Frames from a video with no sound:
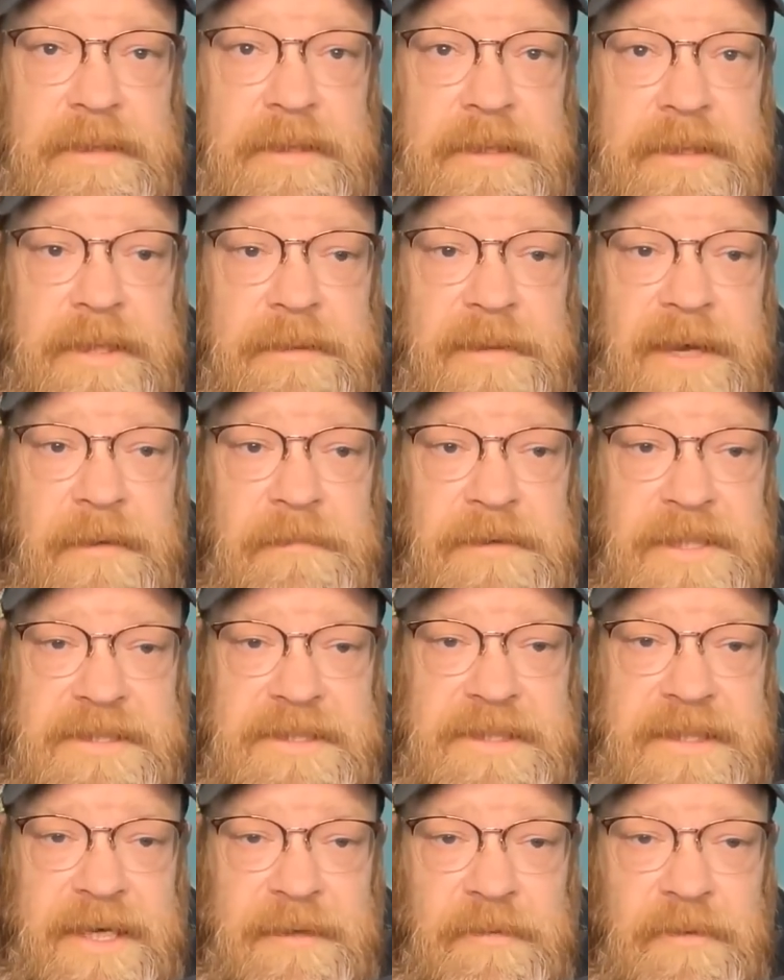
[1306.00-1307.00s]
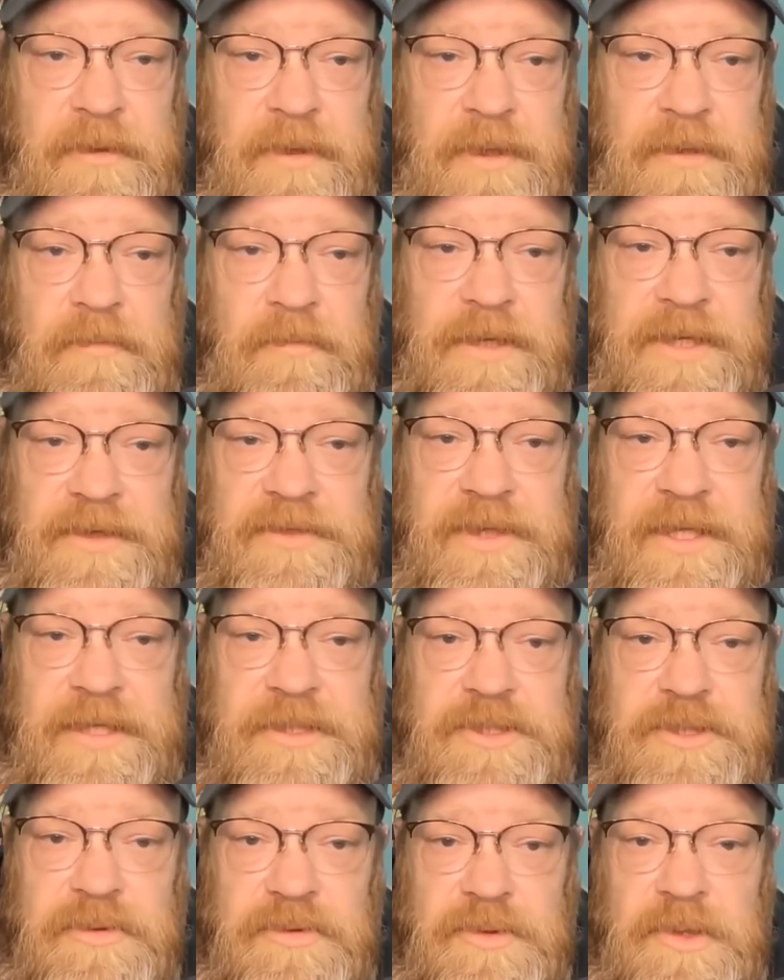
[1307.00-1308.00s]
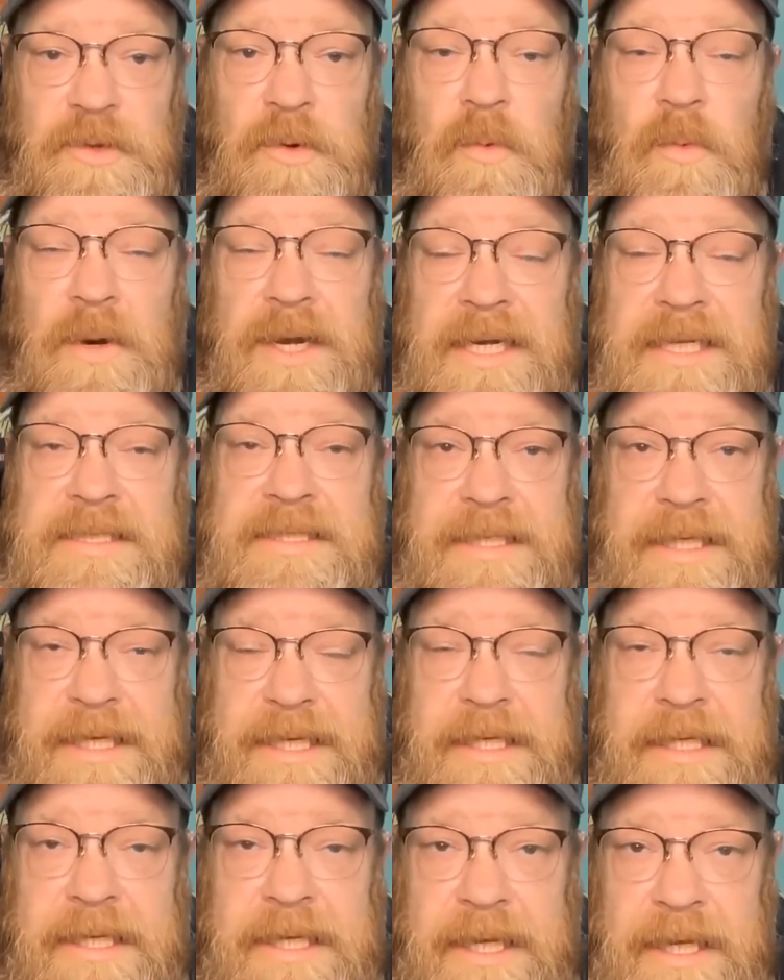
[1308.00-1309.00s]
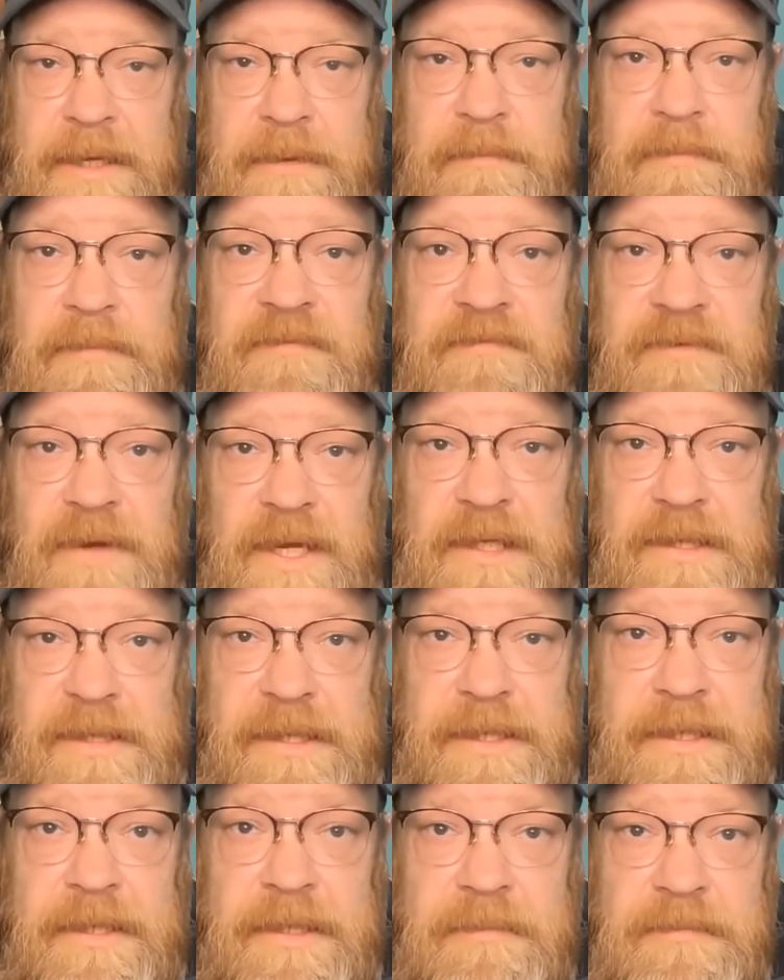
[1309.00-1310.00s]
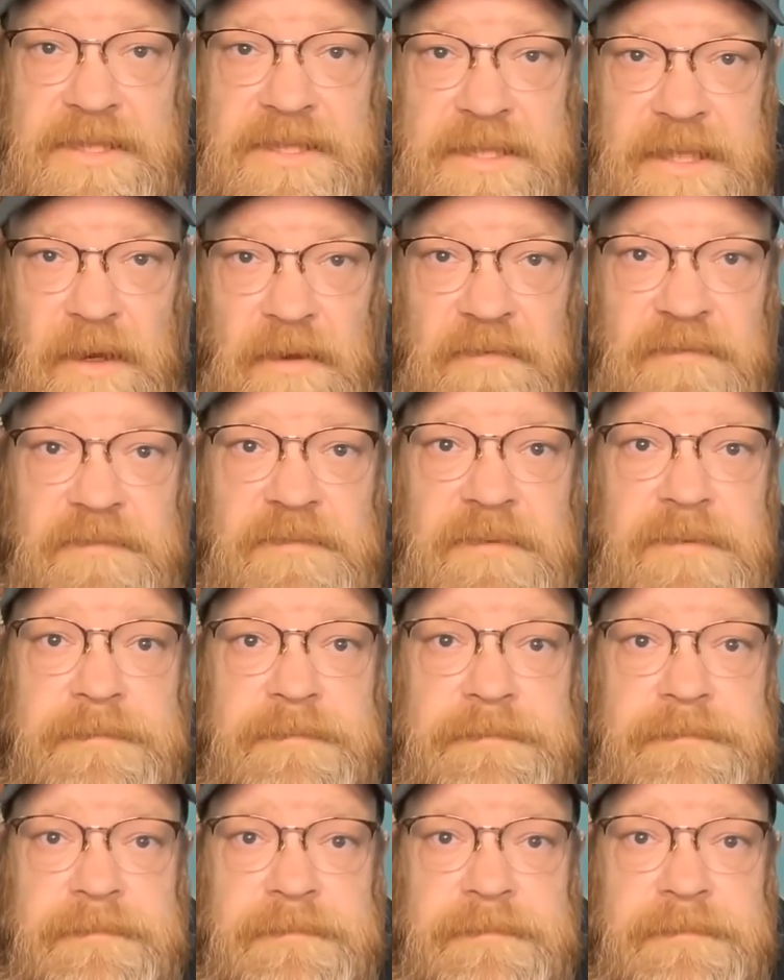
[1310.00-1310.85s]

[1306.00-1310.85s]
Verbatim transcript: in the Mount Pleasant neighborhood with uh, children witnessing him fondling himself.